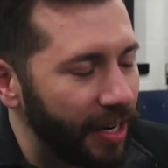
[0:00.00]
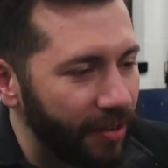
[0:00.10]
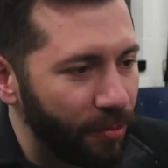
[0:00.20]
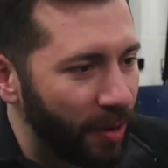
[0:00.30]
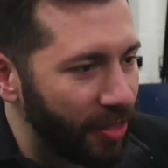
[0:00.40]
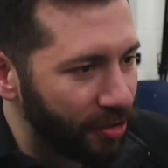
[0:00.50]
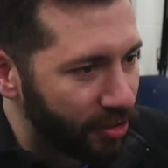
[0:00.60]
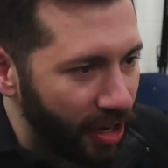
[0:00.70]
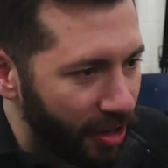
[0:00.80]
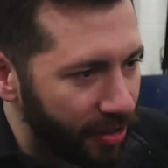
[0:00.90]
month or
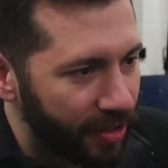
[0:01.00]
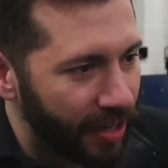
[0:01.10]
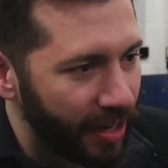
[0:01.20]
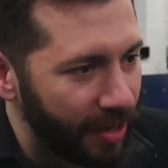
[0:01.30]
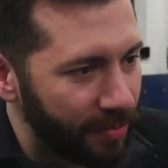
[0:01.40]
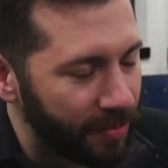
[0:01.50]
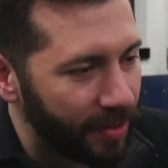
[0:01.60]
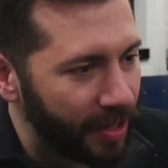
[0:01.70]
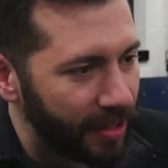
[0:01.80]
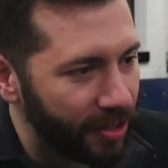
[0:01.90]
so. And
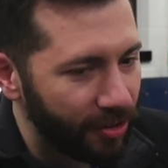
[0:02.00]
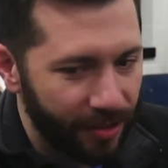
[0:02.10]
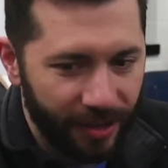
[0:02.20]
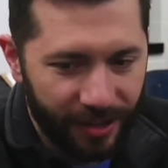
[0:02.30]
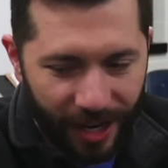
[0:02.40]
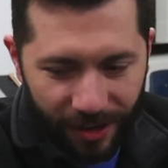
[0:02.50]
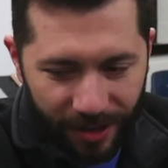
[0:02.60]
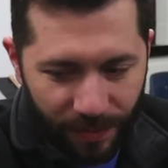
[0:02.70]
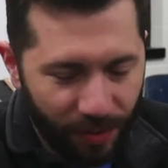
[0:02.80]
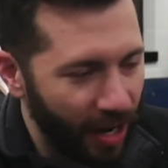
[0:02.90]
they're down
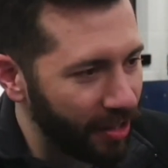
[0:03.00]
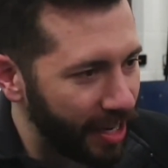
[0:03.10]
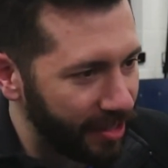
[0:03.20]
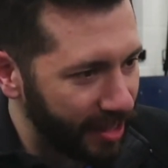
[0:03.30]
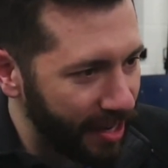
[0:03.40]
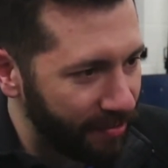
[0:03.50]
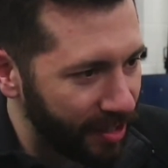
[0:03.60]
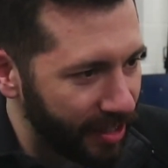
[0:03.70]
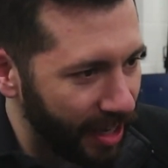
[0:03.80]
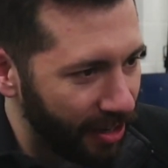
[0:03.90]
in Prior Lake,
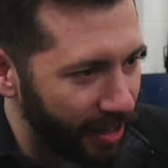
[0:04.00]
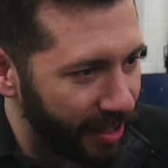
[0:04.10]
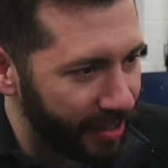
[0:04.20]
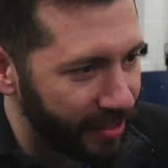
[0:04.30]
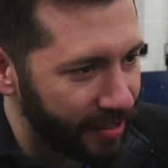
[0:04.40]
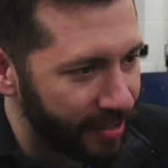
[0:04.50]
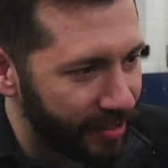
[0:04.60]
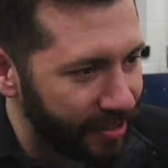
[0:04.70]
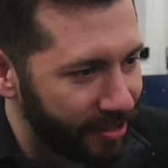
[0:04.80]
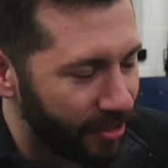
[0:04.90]
Lakeville area,
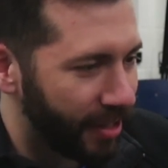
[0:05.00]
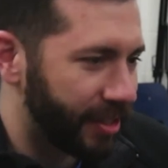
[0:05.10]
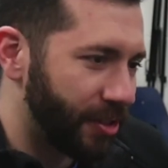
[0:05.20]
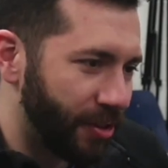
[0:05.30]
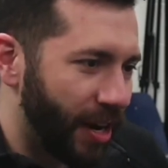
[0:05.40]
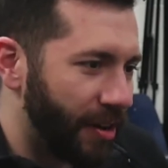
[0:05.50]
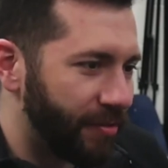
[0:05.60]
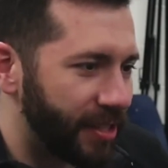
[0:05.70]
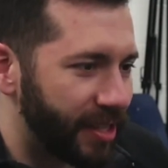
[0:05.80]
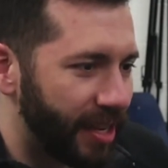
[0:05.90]
so I like to go down and
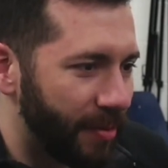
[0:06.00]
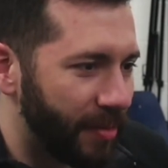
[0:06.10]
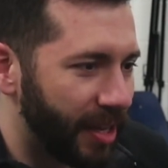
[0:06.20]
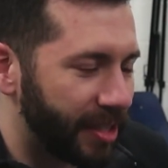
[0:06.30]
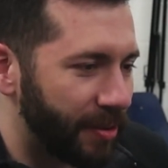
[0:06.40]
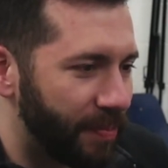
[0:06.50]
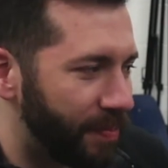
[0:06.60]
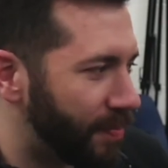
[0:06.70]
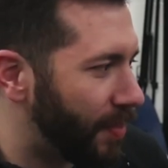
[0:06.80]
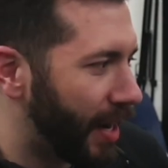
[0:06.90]
visit them. I like to
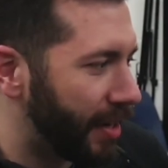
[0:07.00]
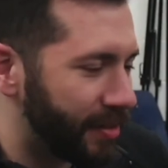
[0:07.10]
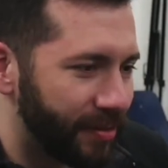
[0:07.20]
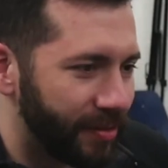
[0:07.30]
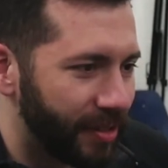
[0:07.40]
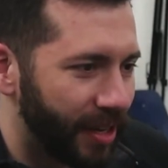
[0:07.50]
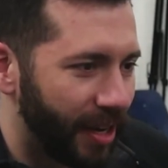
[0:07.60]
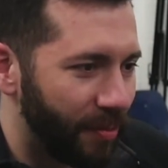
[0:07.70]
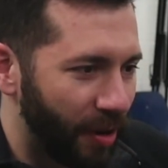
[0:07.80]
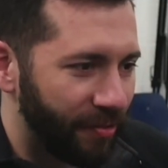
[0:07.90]
buy
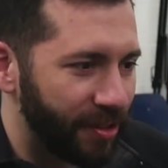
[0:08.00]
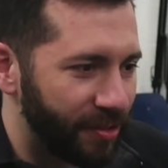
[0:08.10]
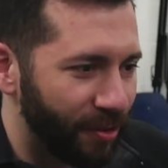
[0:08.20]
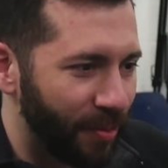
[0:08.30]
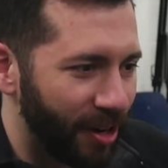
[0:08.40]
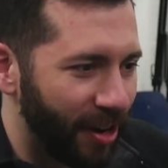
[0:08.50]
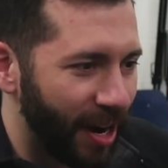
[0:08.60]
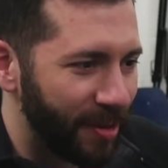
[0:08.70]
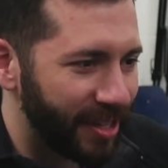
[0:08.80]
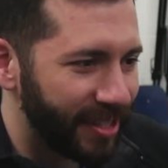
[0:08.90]
breakfast for my
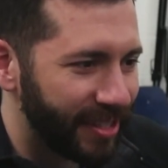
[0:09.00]
grandma,